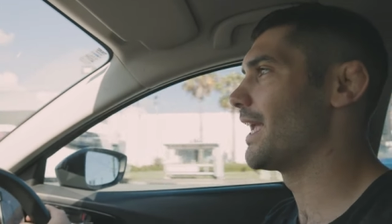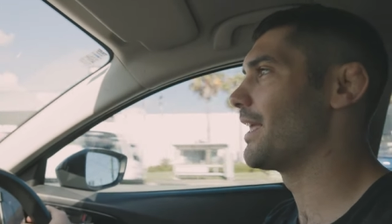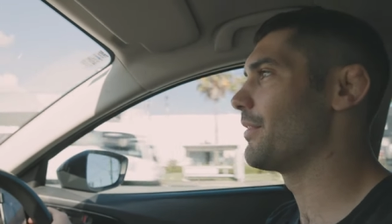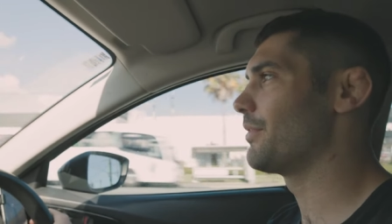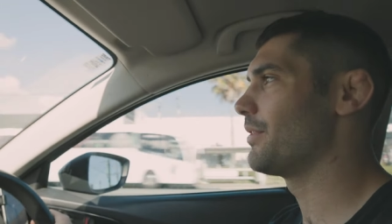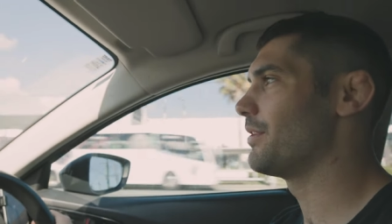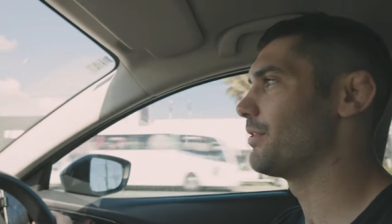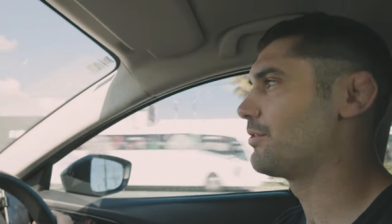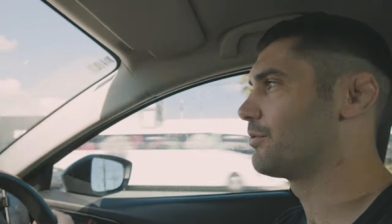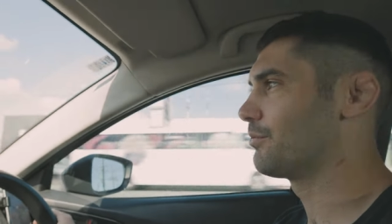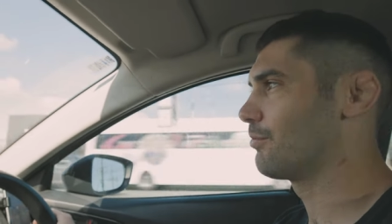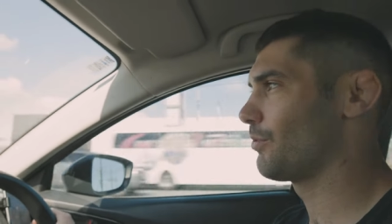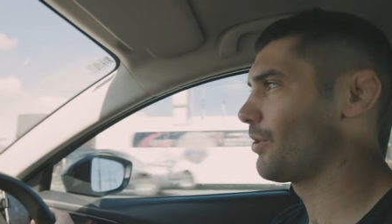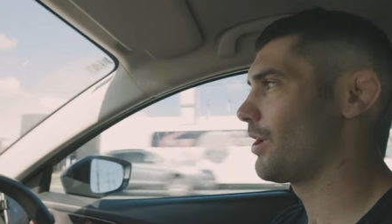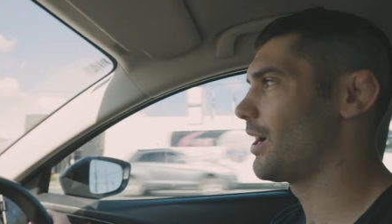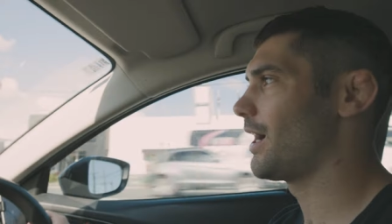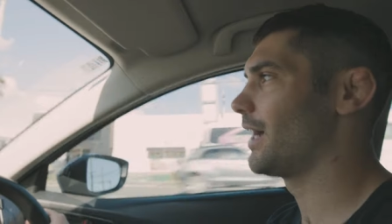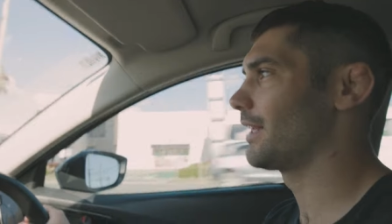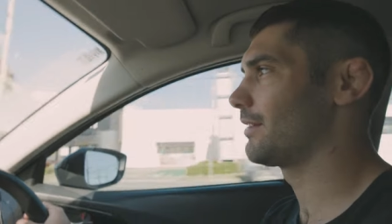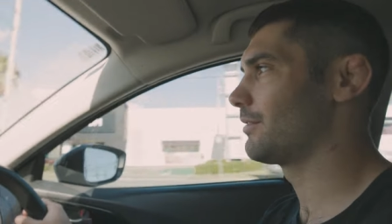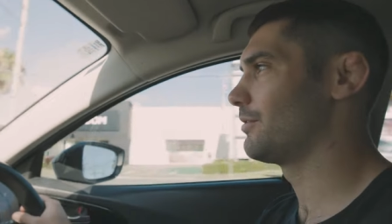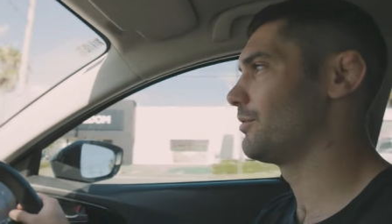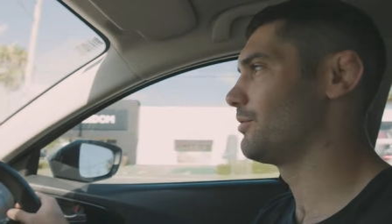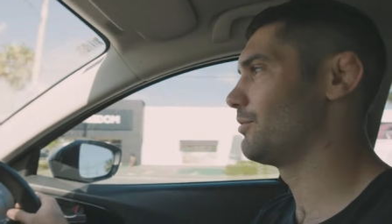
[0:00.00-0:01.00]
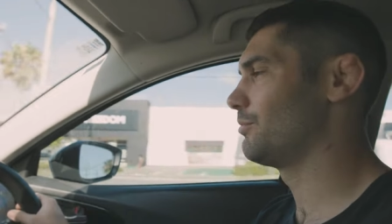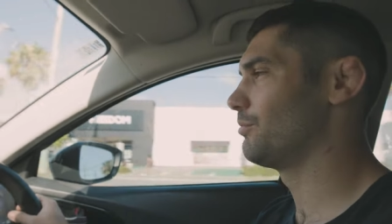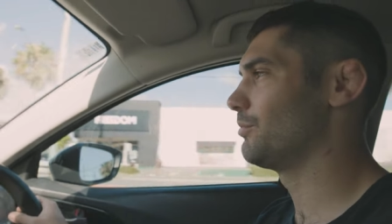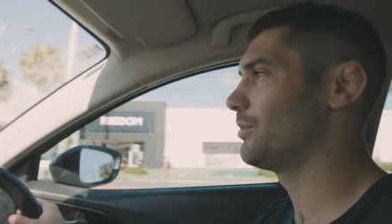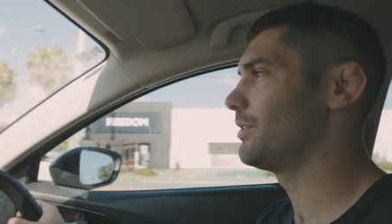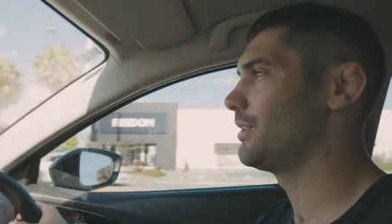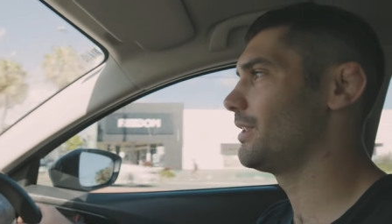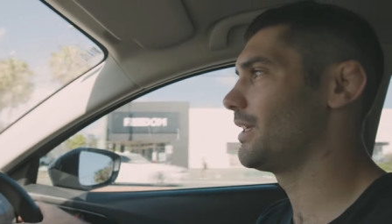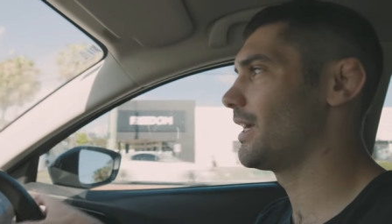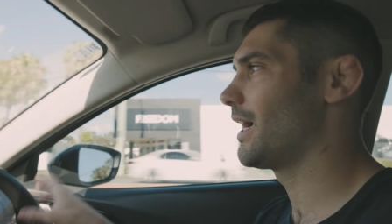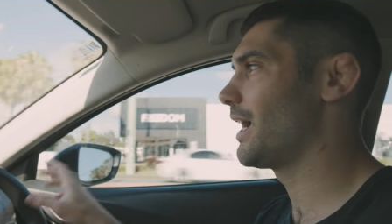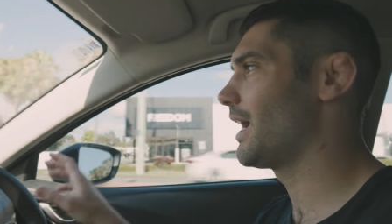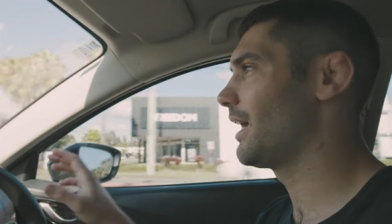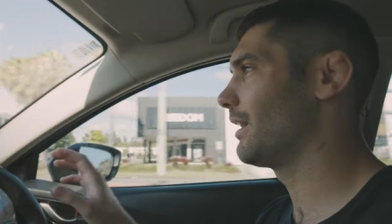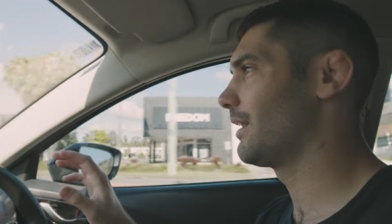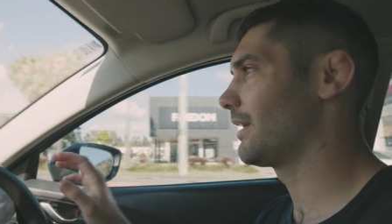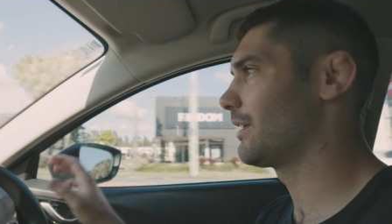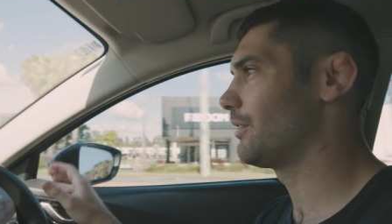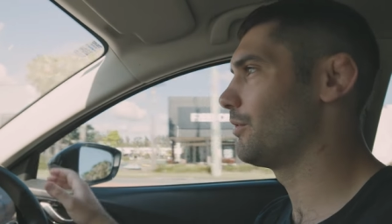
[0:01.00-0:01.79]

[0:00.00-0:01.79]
get this right because you really are